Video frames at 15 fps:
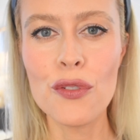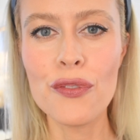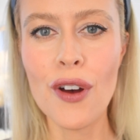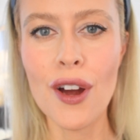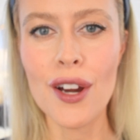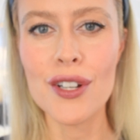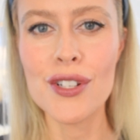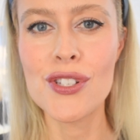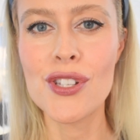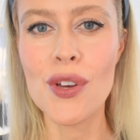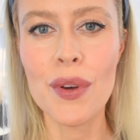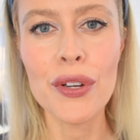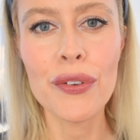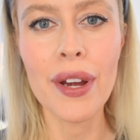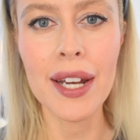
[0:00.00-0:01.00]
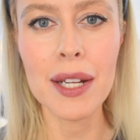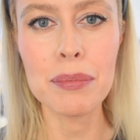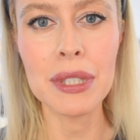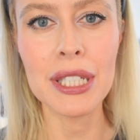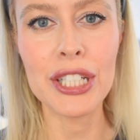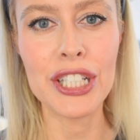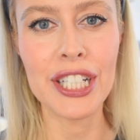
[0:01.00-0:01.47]
far, so
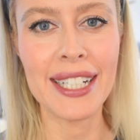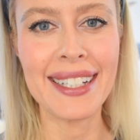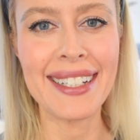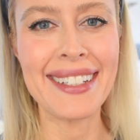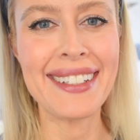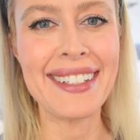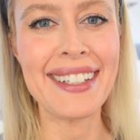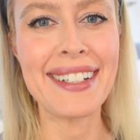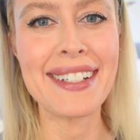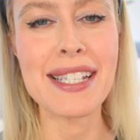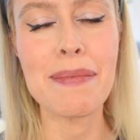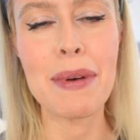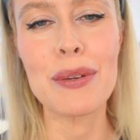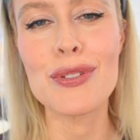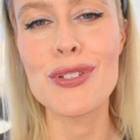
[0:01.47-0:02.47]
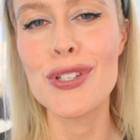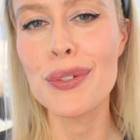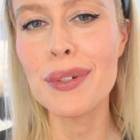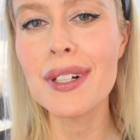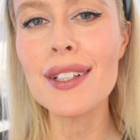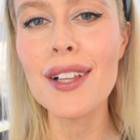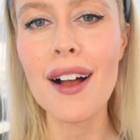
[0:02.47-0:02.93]
incredibly good. It is about 2
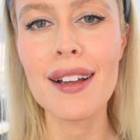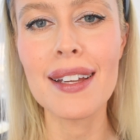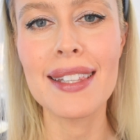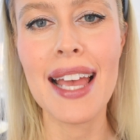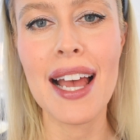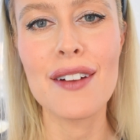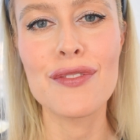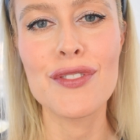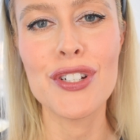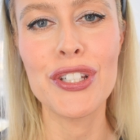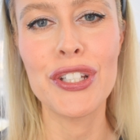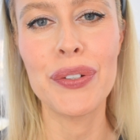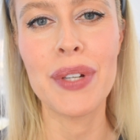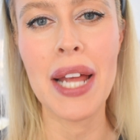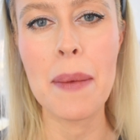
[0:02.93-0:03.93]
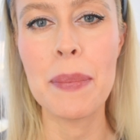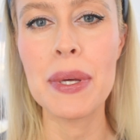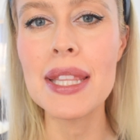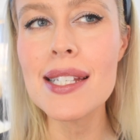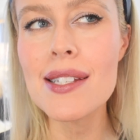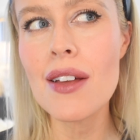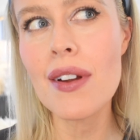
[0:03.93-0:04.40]
o'clock in the afternoon. I put
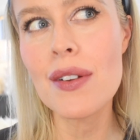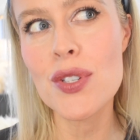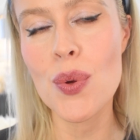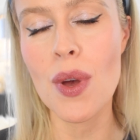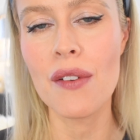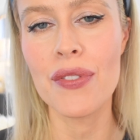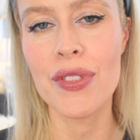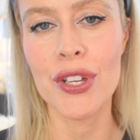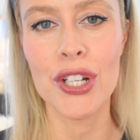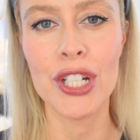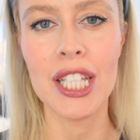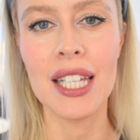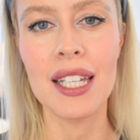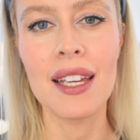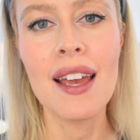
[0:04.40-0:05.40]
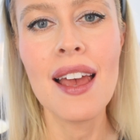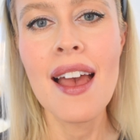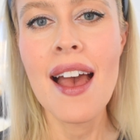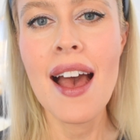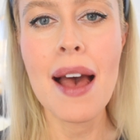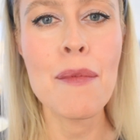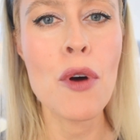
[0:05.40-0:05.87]
this on around 12:30.
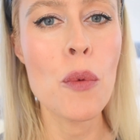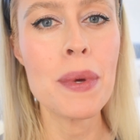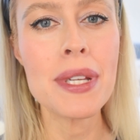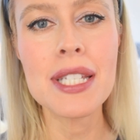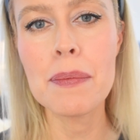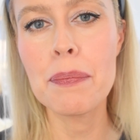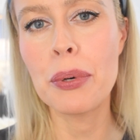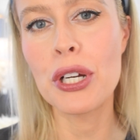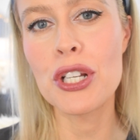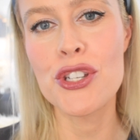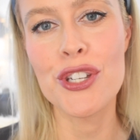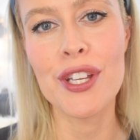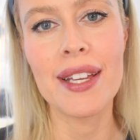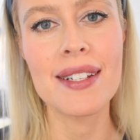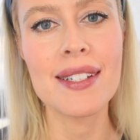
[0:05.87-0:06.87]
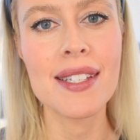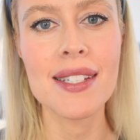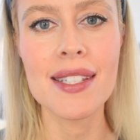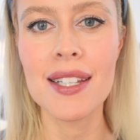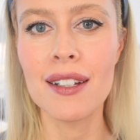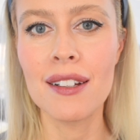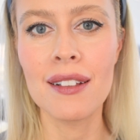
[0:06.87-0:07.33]
I'm hoping to push it
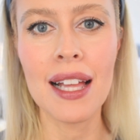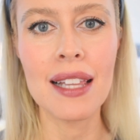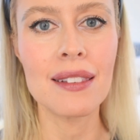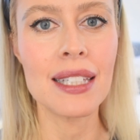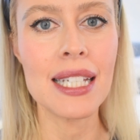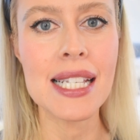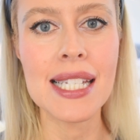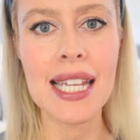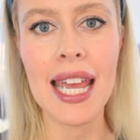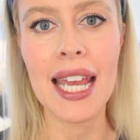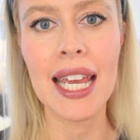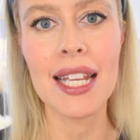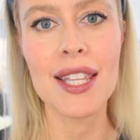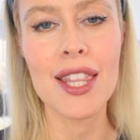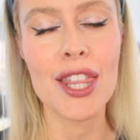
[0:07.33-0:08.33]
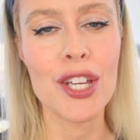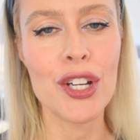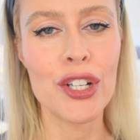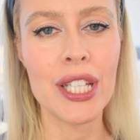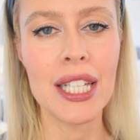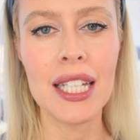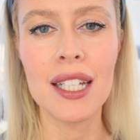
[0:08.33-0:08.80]
till at least
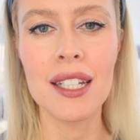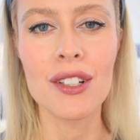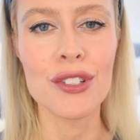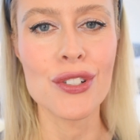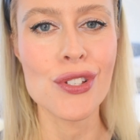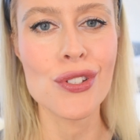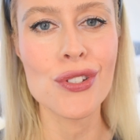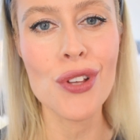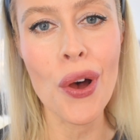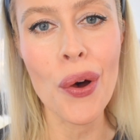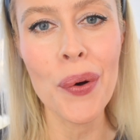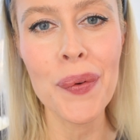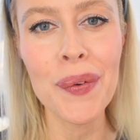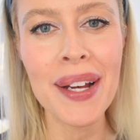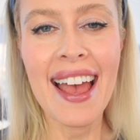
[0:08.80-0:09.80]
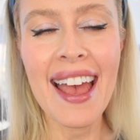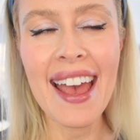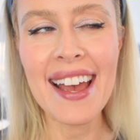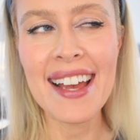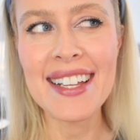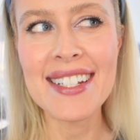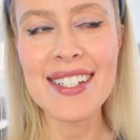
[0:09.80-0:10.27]
8:30 or so.
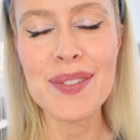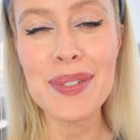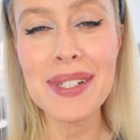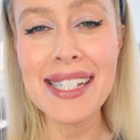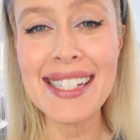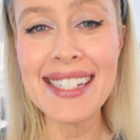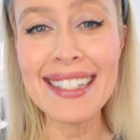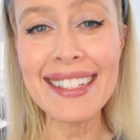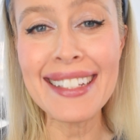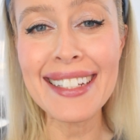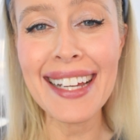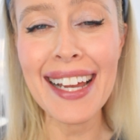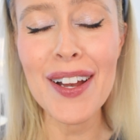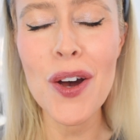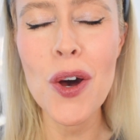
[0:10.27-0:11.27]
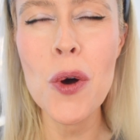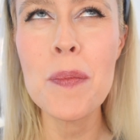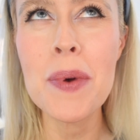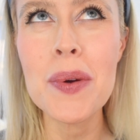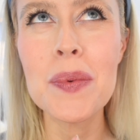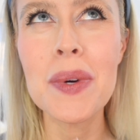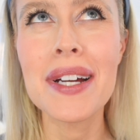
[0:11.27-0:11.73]
And we'll see. I hope
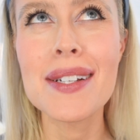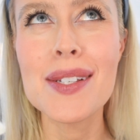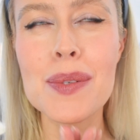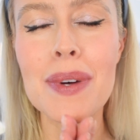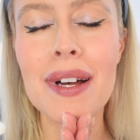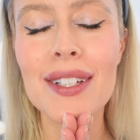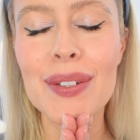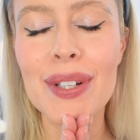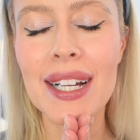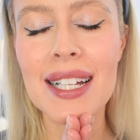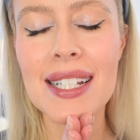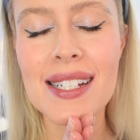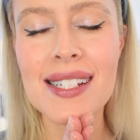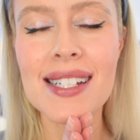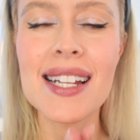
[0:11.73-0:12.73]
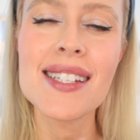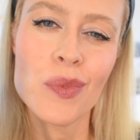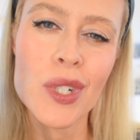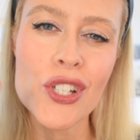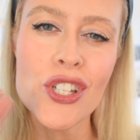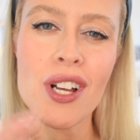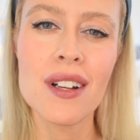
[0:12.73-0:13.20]
it wears well, you guys, because that's
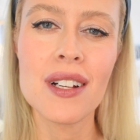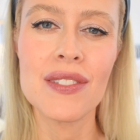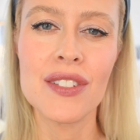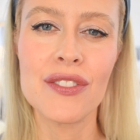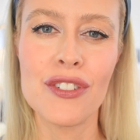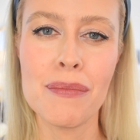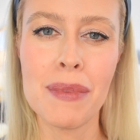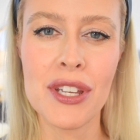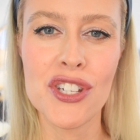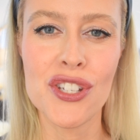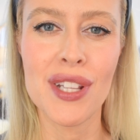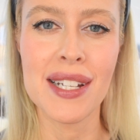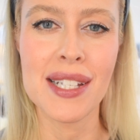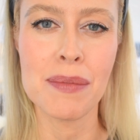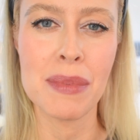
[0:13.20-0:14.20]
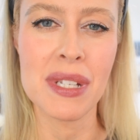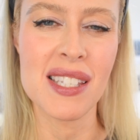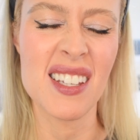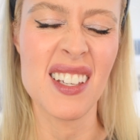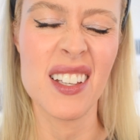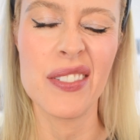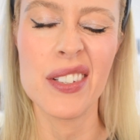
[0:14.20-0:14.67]
one chunk of information that's
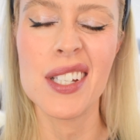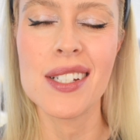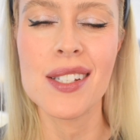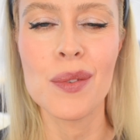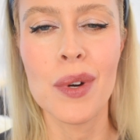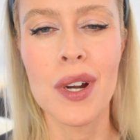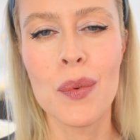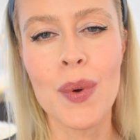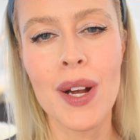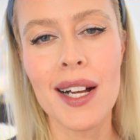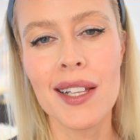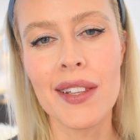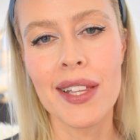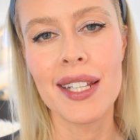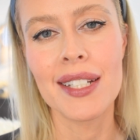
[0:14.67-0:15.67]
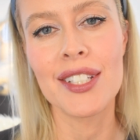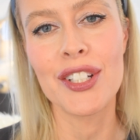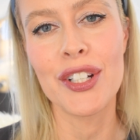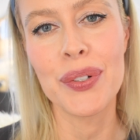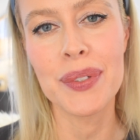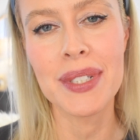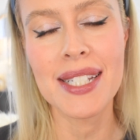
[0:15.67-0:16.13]
missing. If it doesn't wear well, then, you
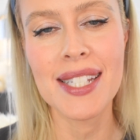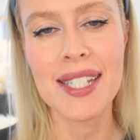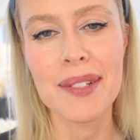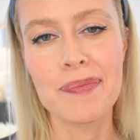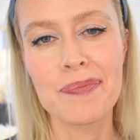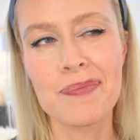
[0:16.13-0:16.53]
know, it's